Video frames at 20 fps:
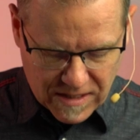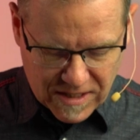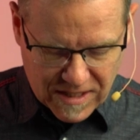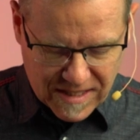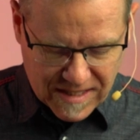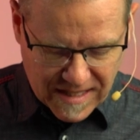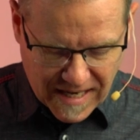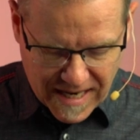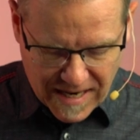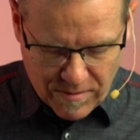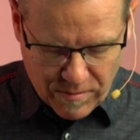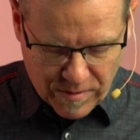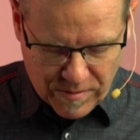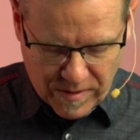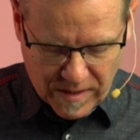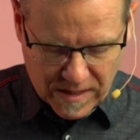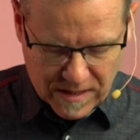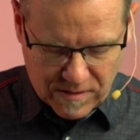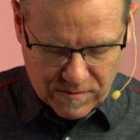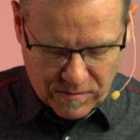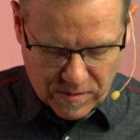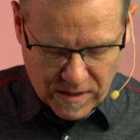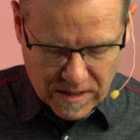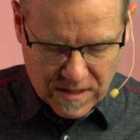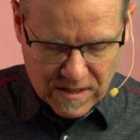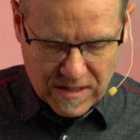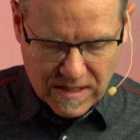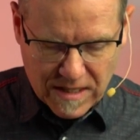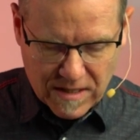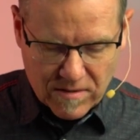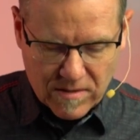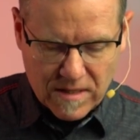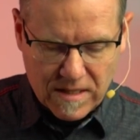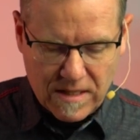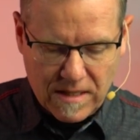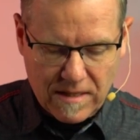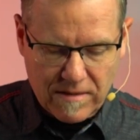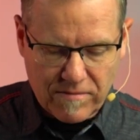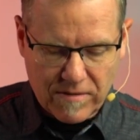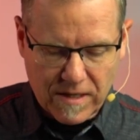Stay with us, for it is nearly
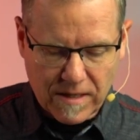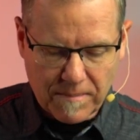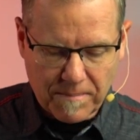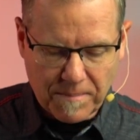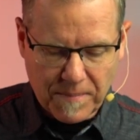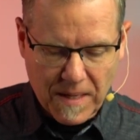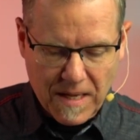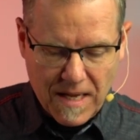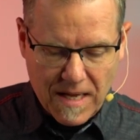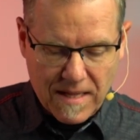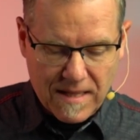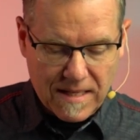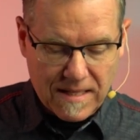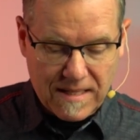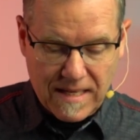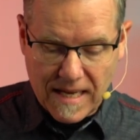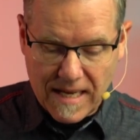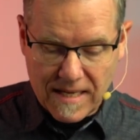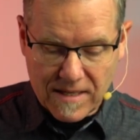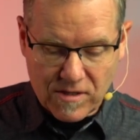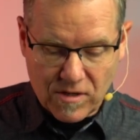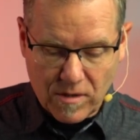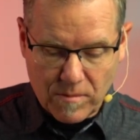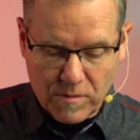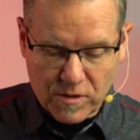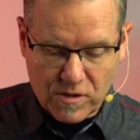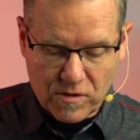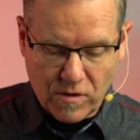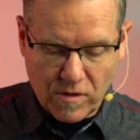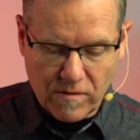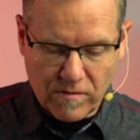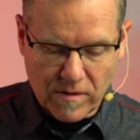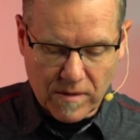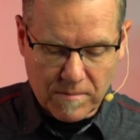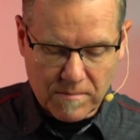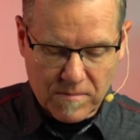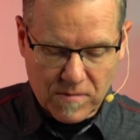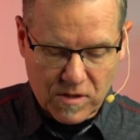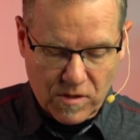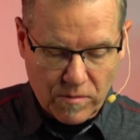evening. The day is almost over.
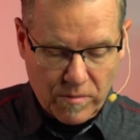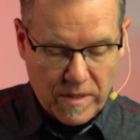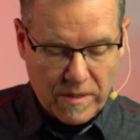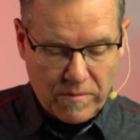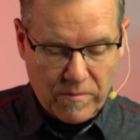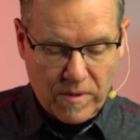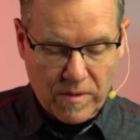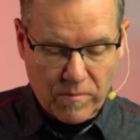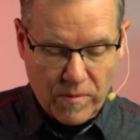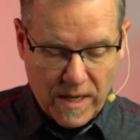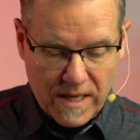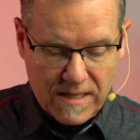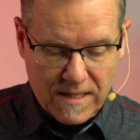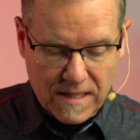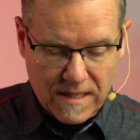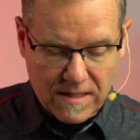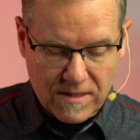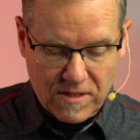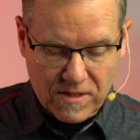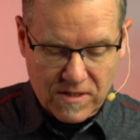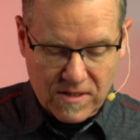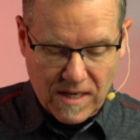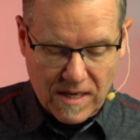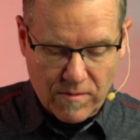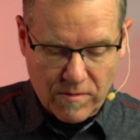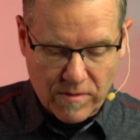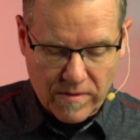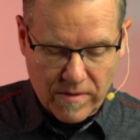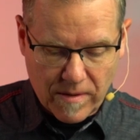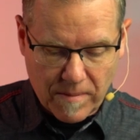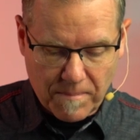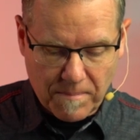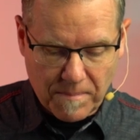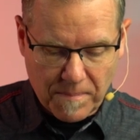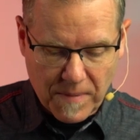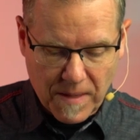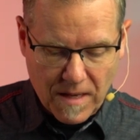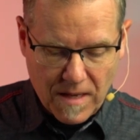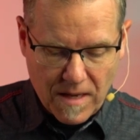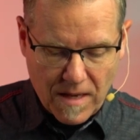So he went in to stay with them.
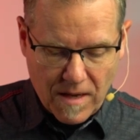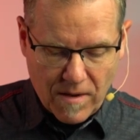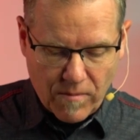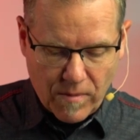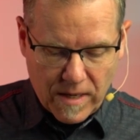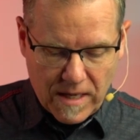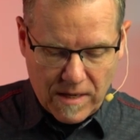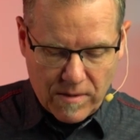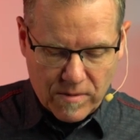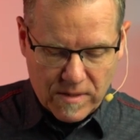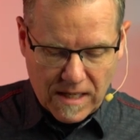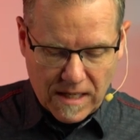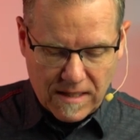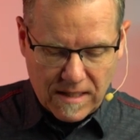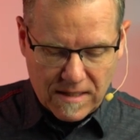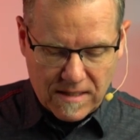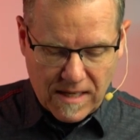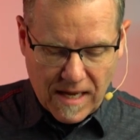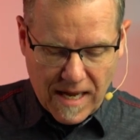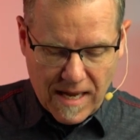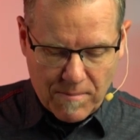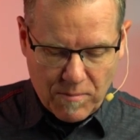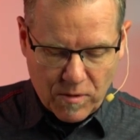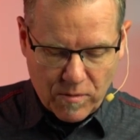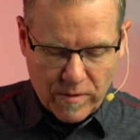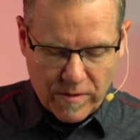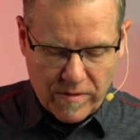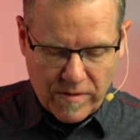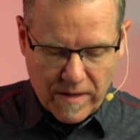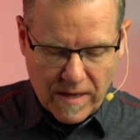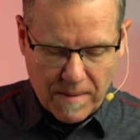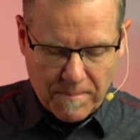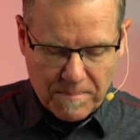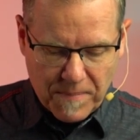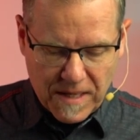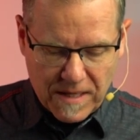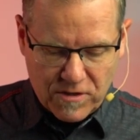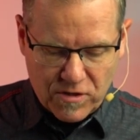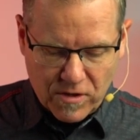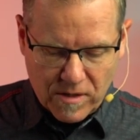When he was at the table with them,
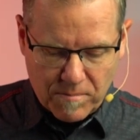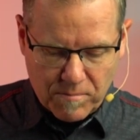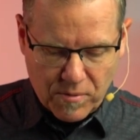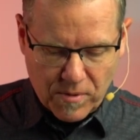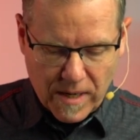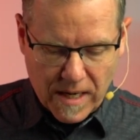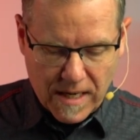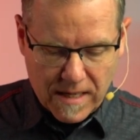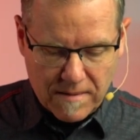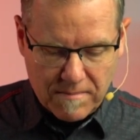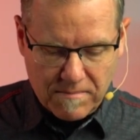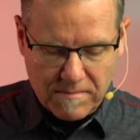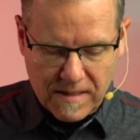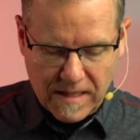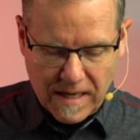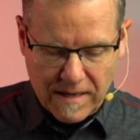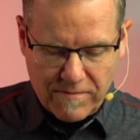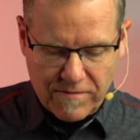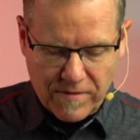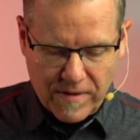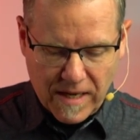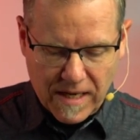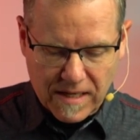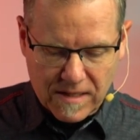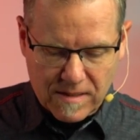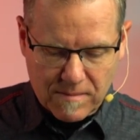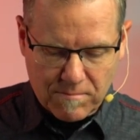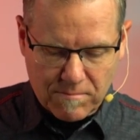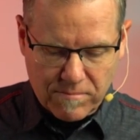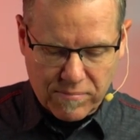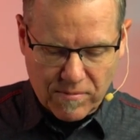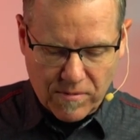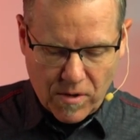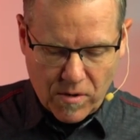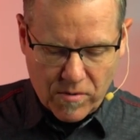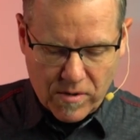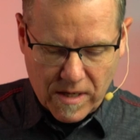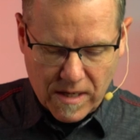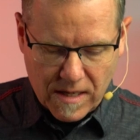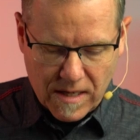he took bread, gave thanks,
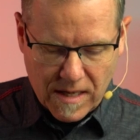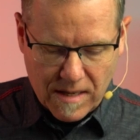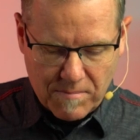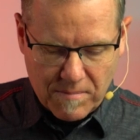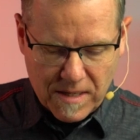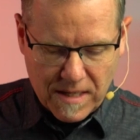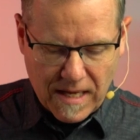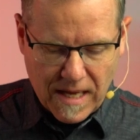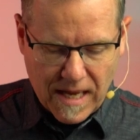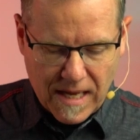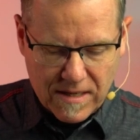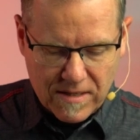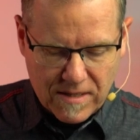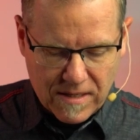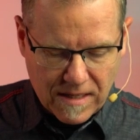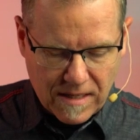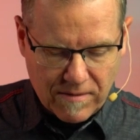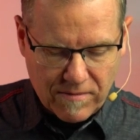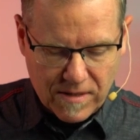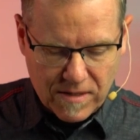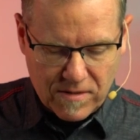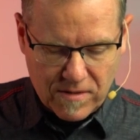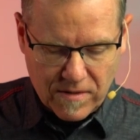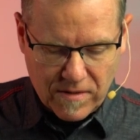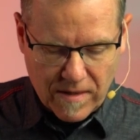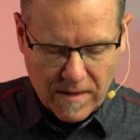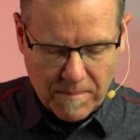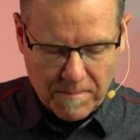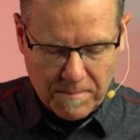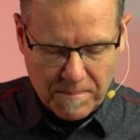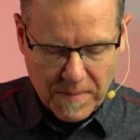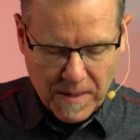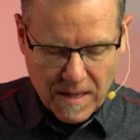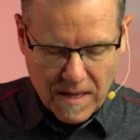broke it, and began to give it to them.